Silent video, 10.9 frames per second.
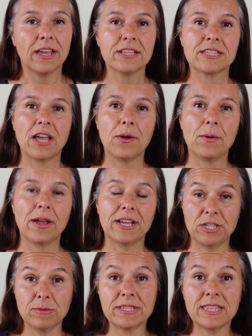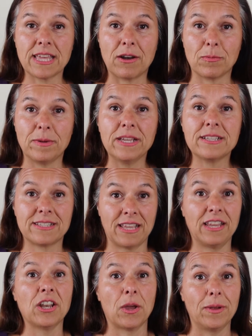So she was a therapist,
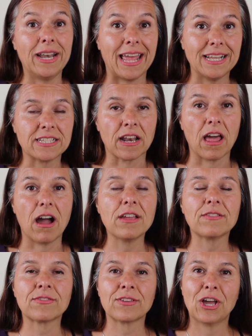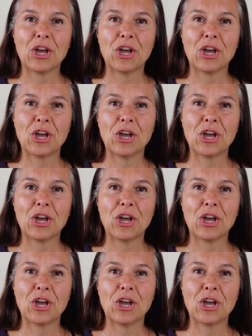you know, in later life.